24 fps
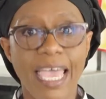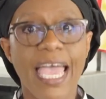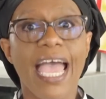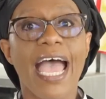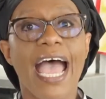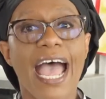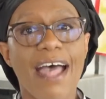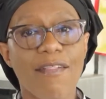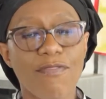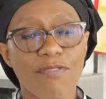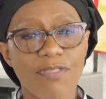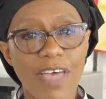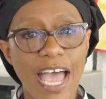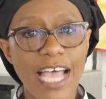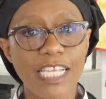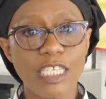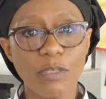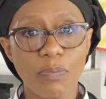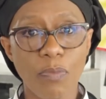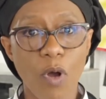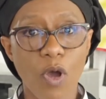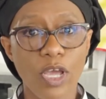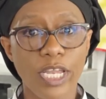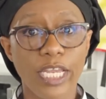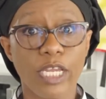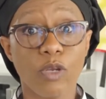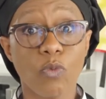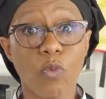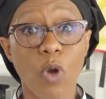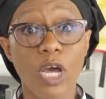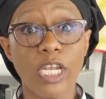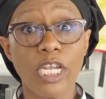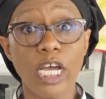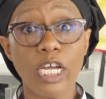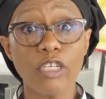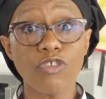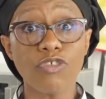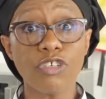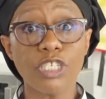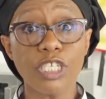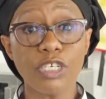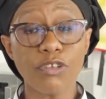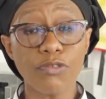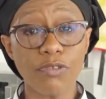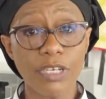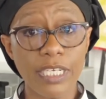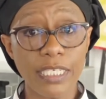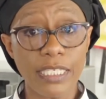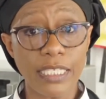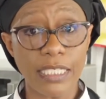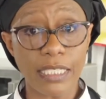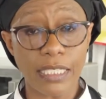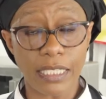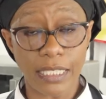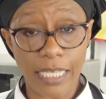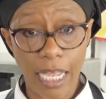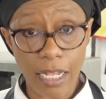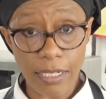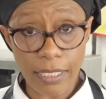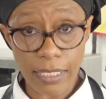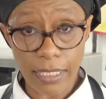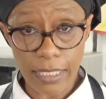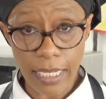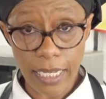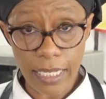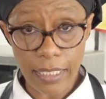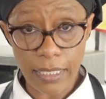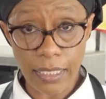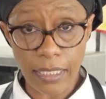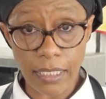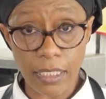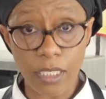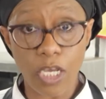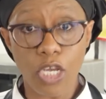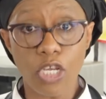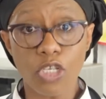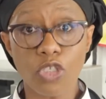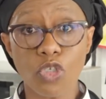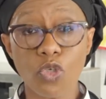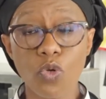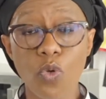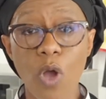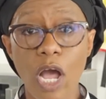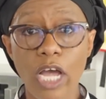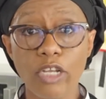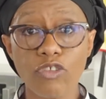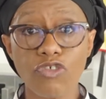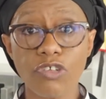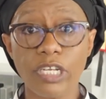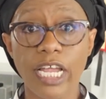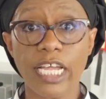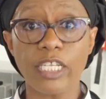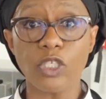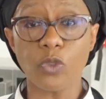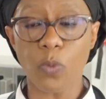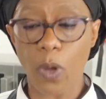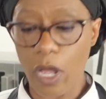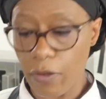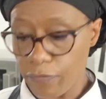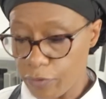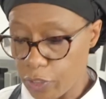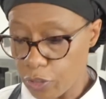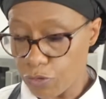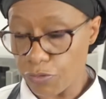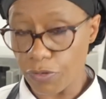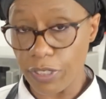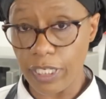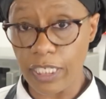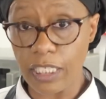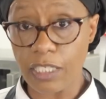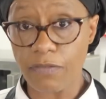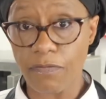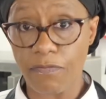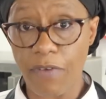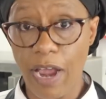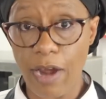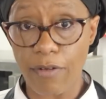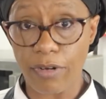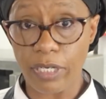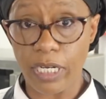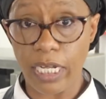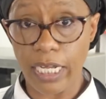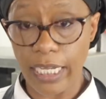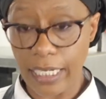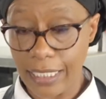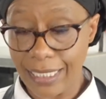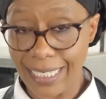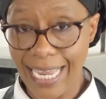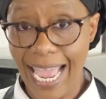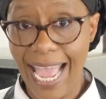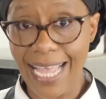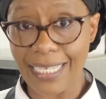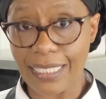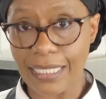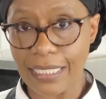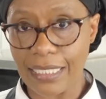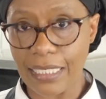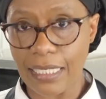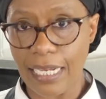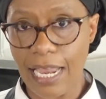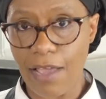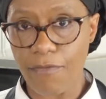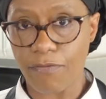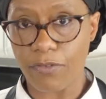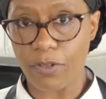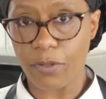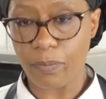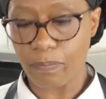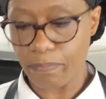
And that's boiling. 100 degrees Celsius, 212 degrees Fahrenheit at sea level.